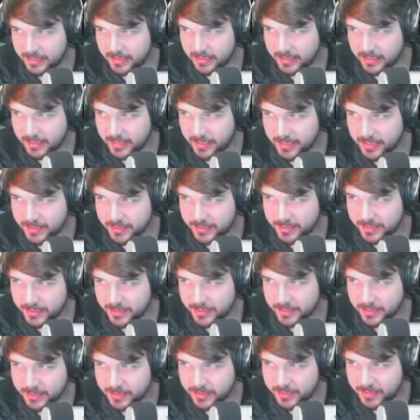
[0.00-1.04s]
in
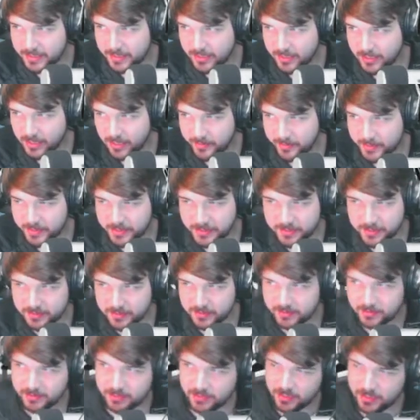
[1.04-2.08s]
the comments
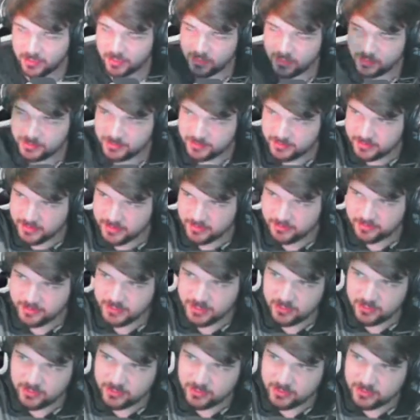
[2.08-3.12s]
down there.